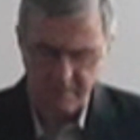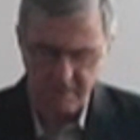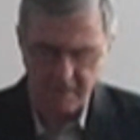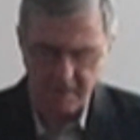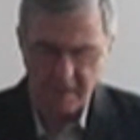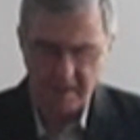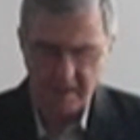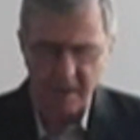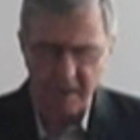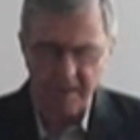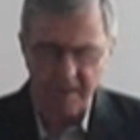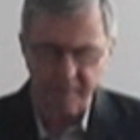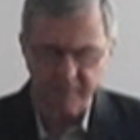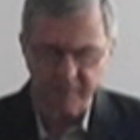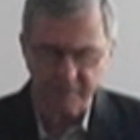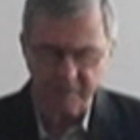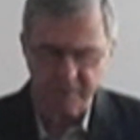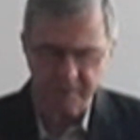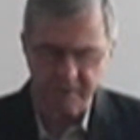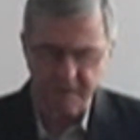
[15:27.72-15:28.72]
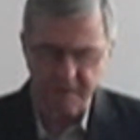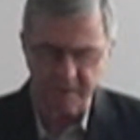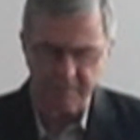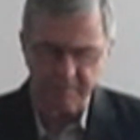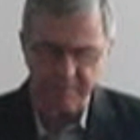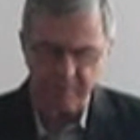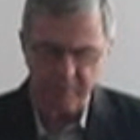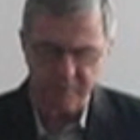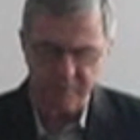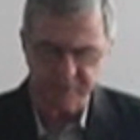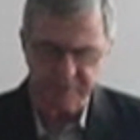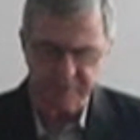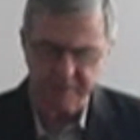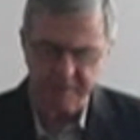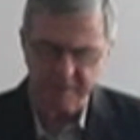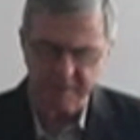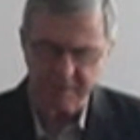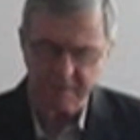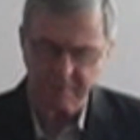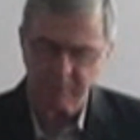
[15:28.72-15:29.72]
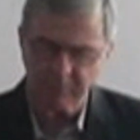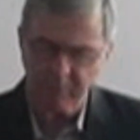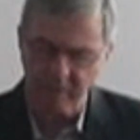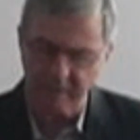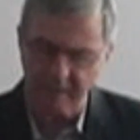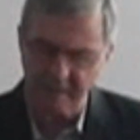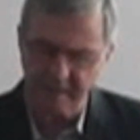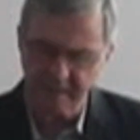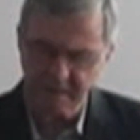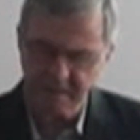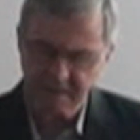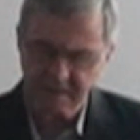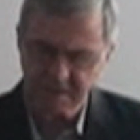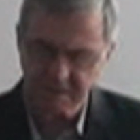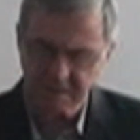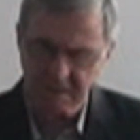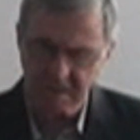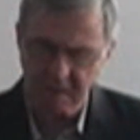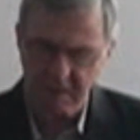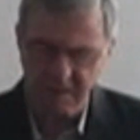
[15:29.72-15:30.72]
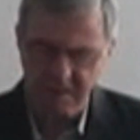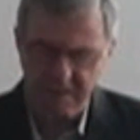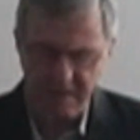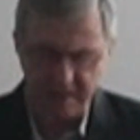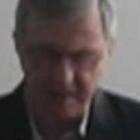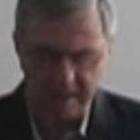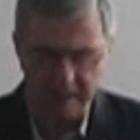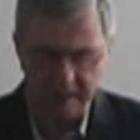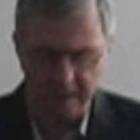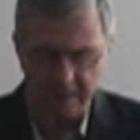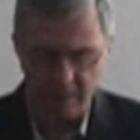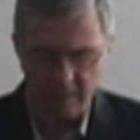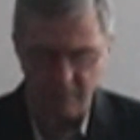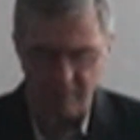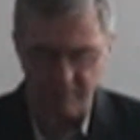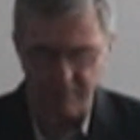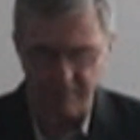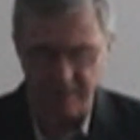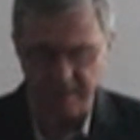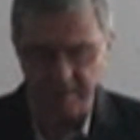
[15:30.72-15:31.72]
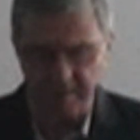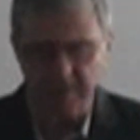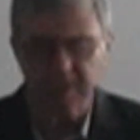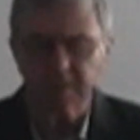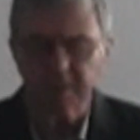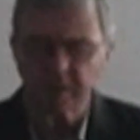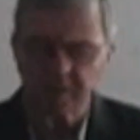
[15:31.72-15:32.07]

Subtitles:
And if there's any person, place, thing, or event